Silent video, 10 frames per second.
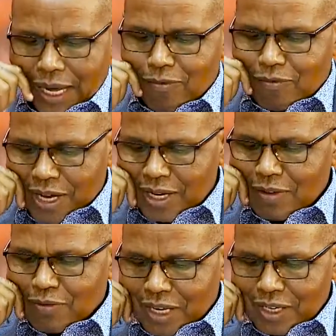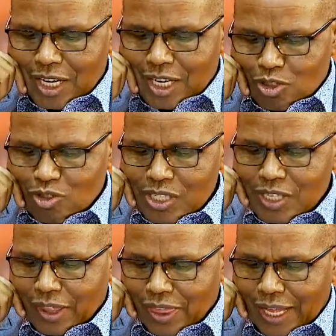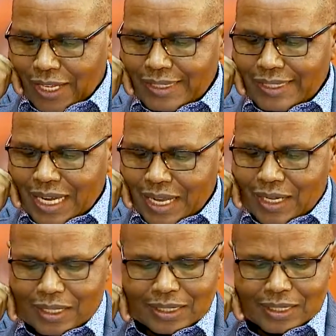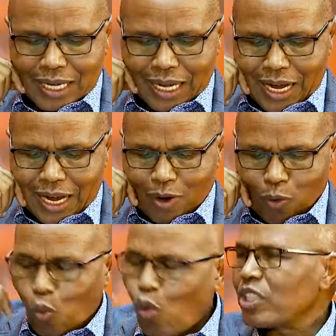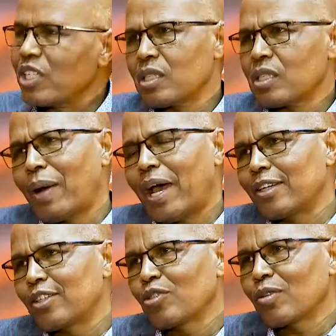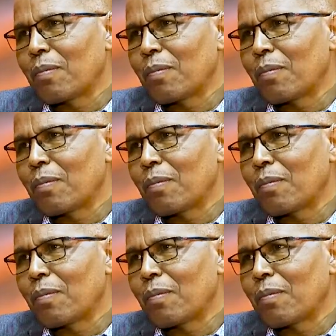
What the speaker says: a very, very interesting thing. Tell us what inspired you.